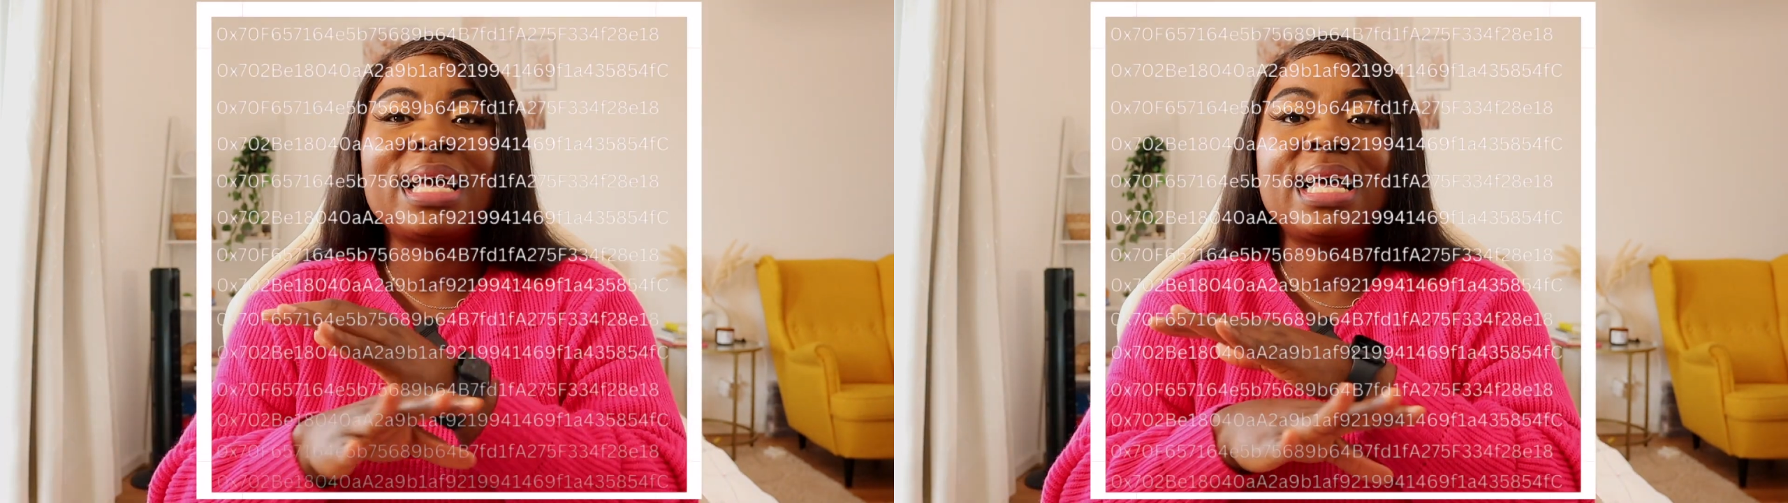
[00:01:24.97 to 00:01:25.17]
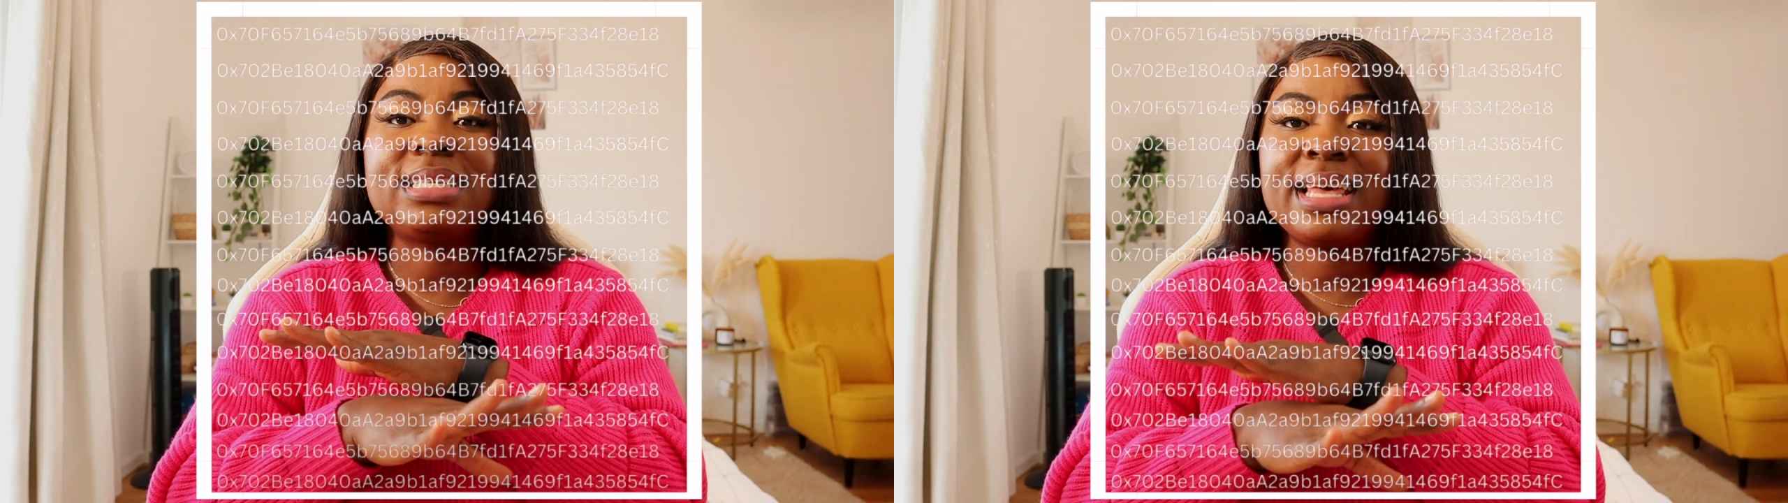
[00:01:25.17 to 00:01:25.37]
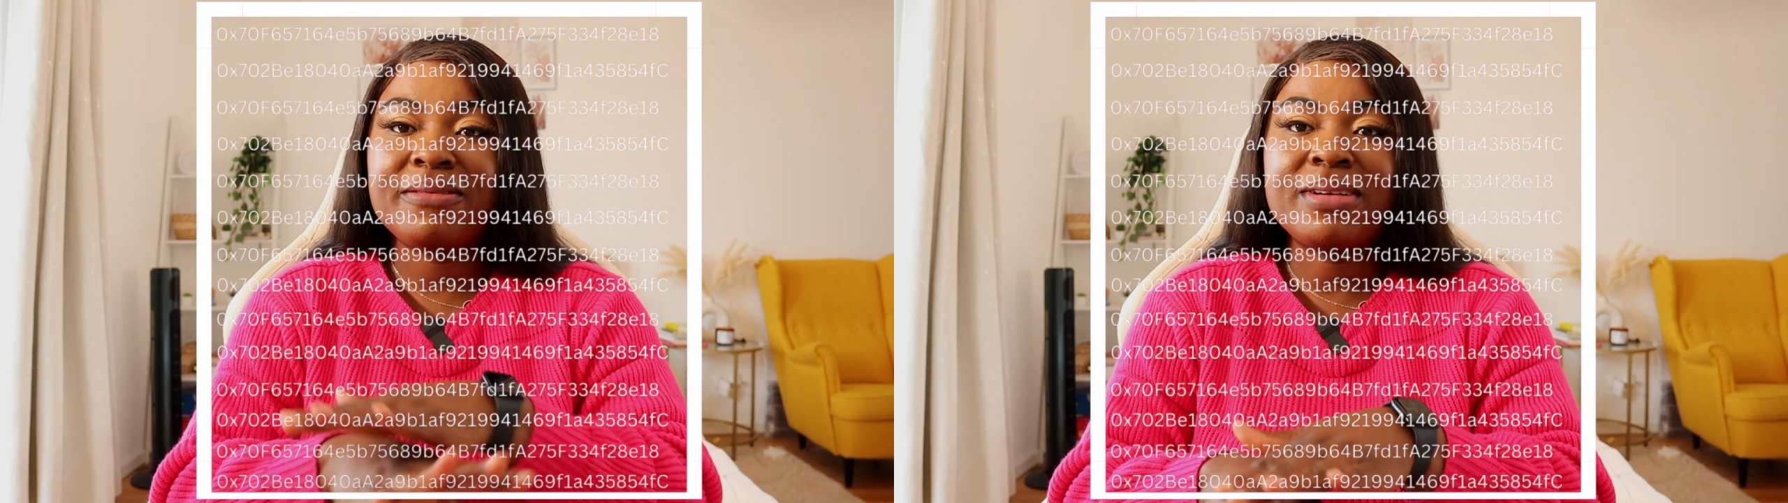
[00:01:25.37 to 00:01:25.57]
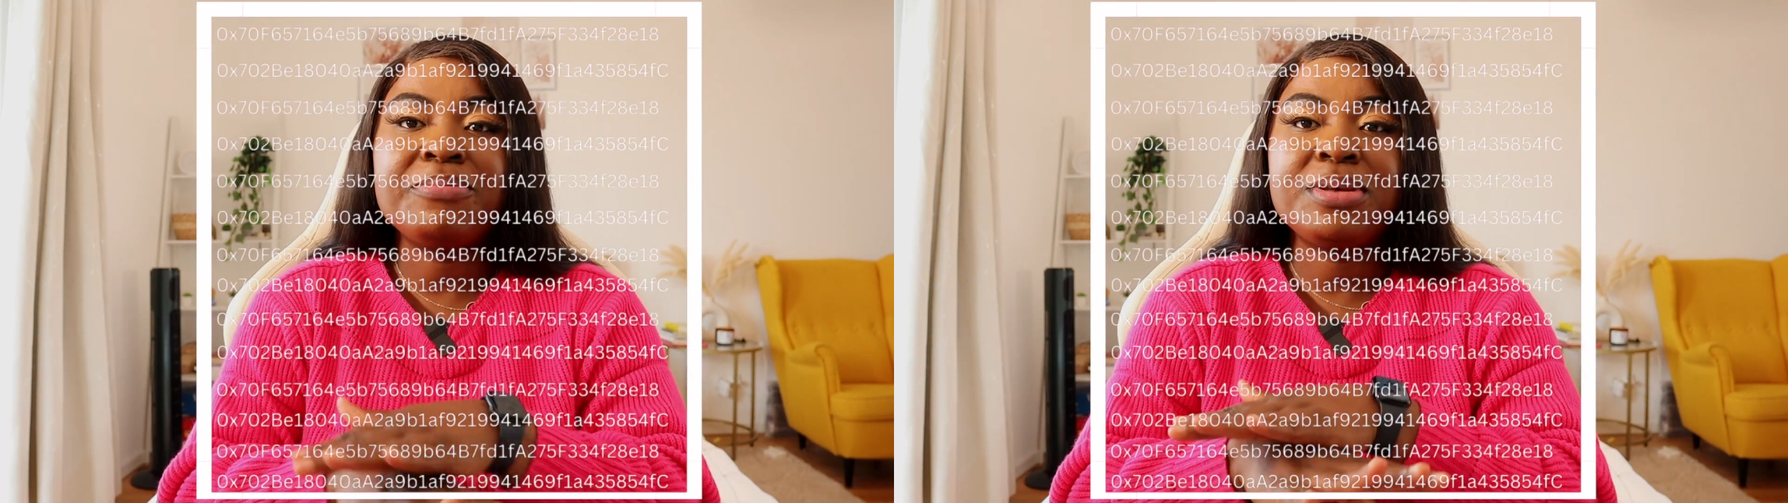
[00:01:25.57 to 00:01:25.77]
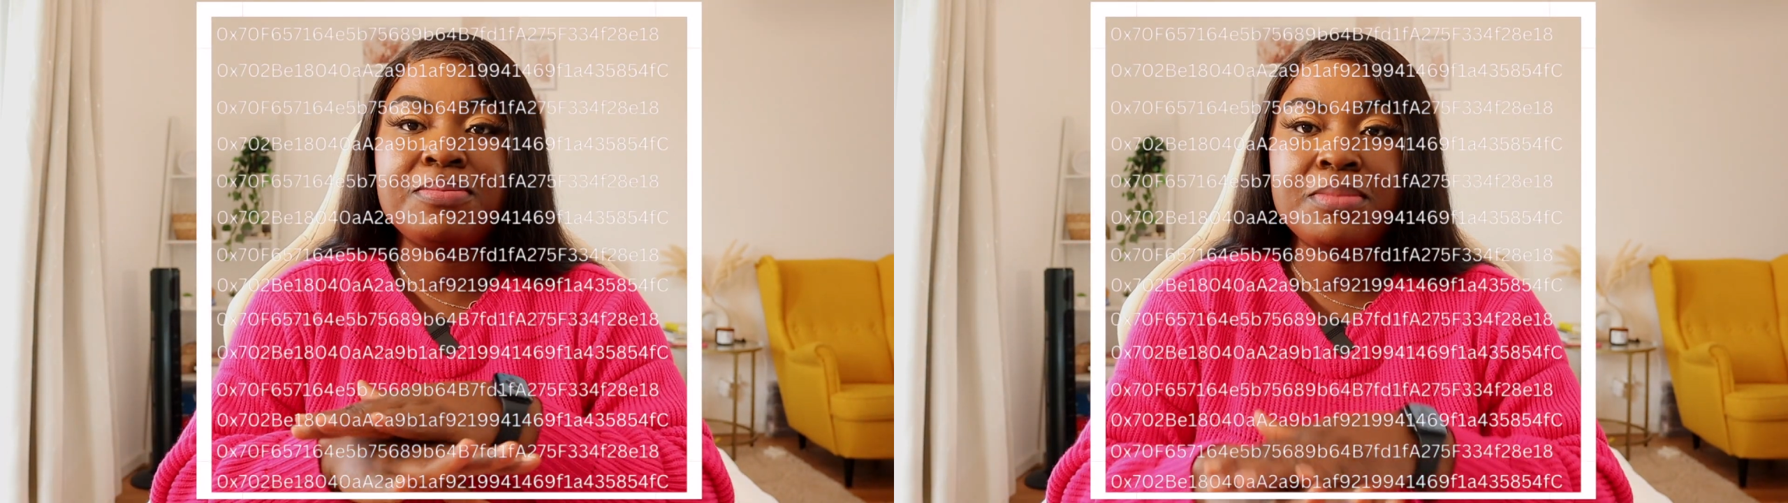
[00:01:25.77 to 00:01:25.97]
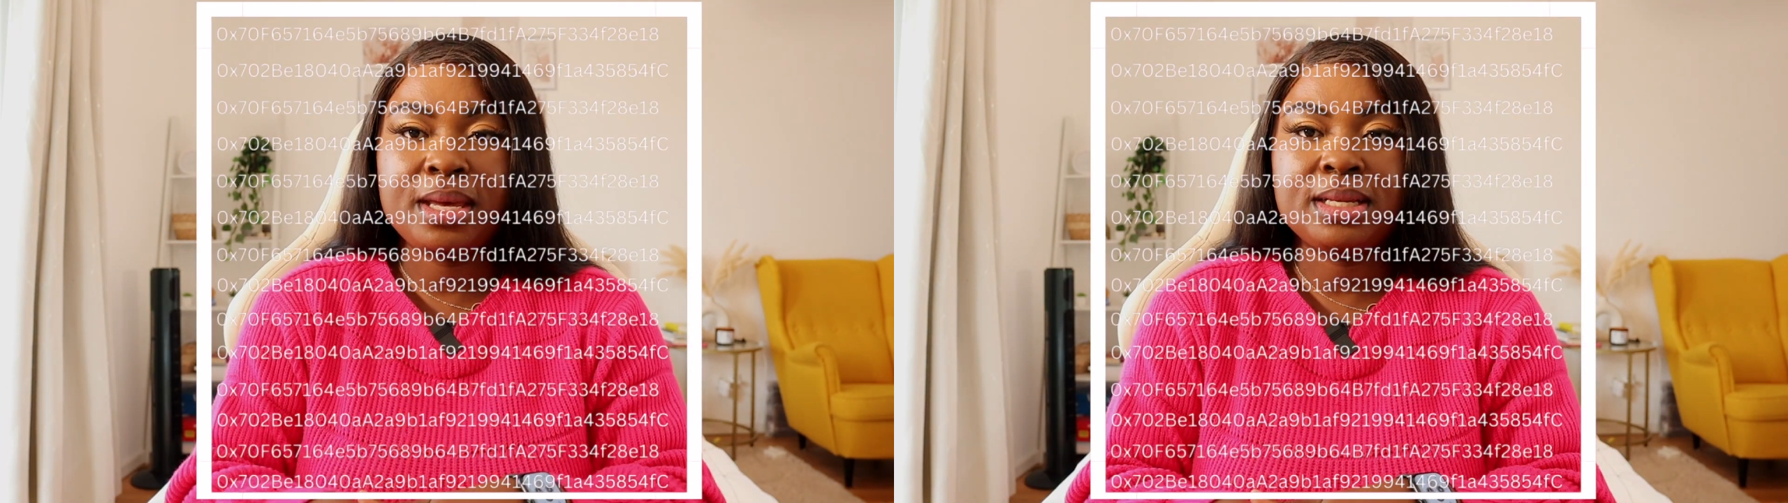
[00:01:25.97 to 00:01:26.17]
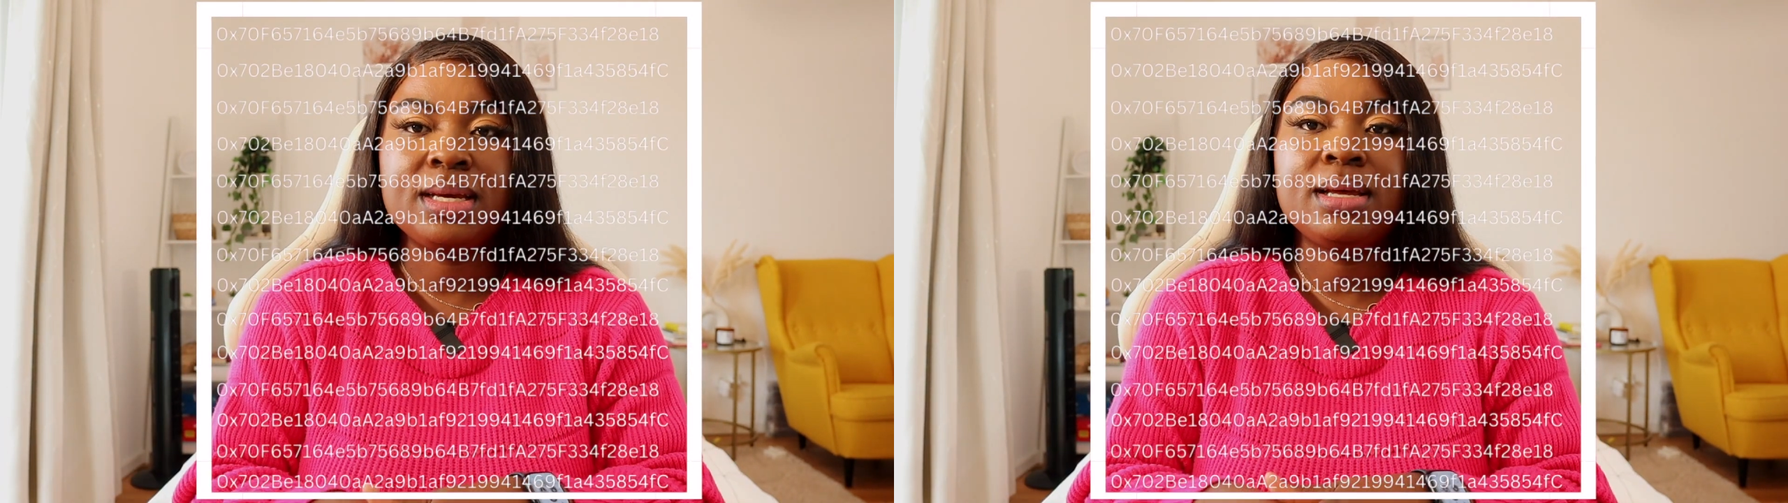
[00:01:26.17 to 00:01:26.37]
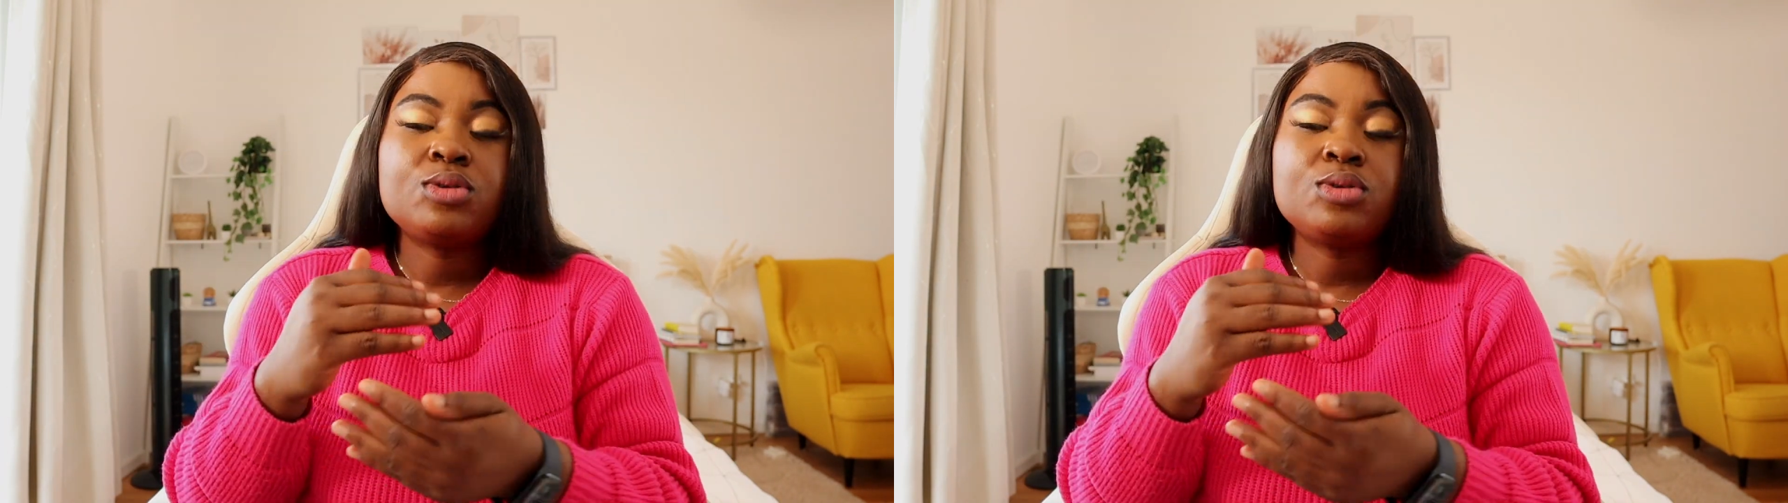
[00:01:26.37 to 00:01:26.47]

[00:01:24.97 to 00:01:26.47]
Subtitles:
that has ever been made.